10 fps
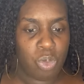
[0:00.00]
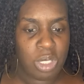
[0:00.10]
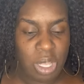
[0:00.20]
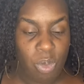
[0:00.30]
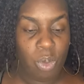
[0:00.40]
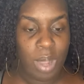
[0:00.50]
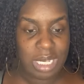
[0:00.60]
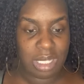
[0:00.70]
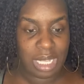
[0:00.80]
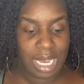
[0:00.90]
someone
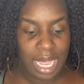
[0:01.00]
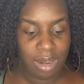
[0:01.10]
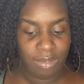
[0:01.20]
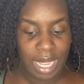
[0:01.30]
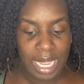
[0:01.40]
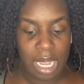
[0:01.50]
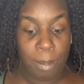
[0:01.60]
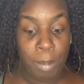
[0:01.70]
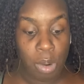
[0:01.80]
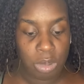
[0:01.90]
watches a lot of
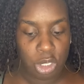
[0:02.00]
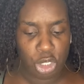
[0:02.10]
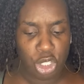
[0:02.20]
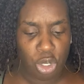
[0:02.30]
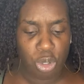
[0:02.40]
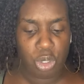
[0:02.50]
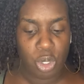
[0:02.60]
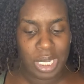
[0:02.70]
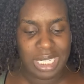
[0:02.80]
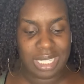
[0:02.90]
like boat shows,
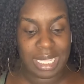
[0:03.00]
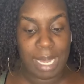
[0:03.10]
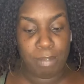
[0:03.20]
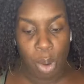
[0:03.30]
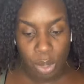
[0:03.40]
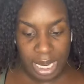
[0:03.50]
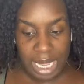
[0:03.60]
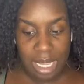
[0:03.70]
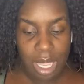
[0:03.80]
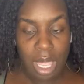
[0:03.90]
or they just like
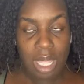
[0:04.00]
boating.